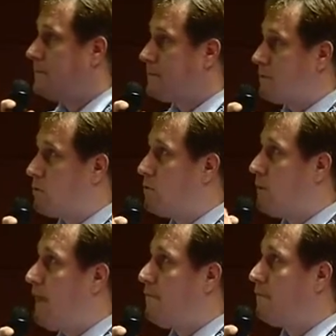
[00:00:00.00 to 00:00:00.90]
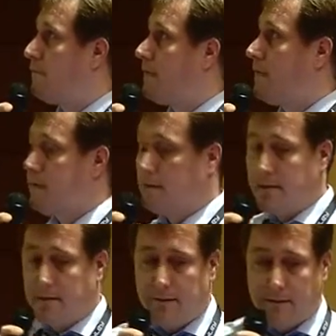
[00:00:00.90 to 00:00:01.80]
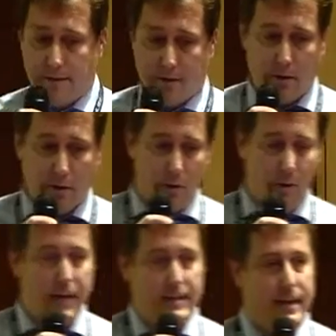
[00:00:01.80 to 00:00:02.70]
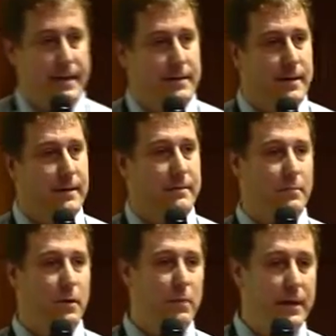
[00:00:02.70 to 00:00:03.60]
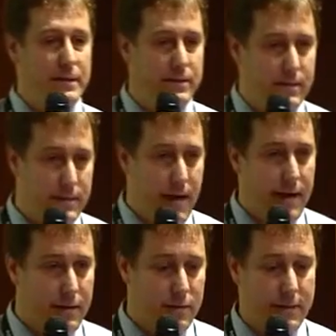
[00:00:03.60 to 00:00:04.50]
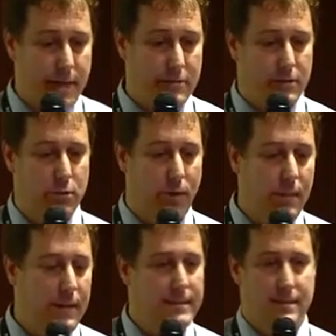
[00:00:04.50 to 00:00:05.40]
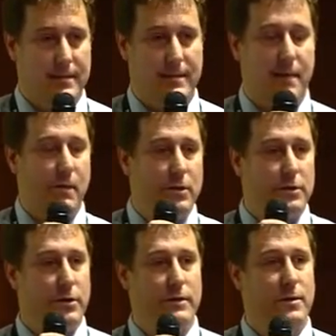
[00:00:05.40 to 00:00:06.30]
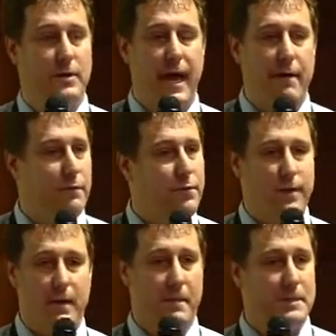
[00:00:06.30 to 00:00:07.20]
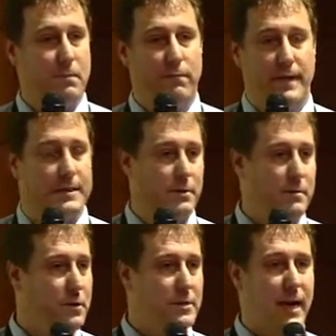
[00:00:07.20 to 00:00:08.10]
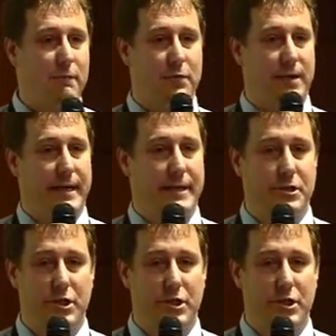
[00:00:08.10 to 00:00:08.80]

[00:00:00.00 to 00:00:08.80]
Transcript: So we have, on the one hand side, when we started to schedule requirements, somehow it turns out everything must be flexible, because everything can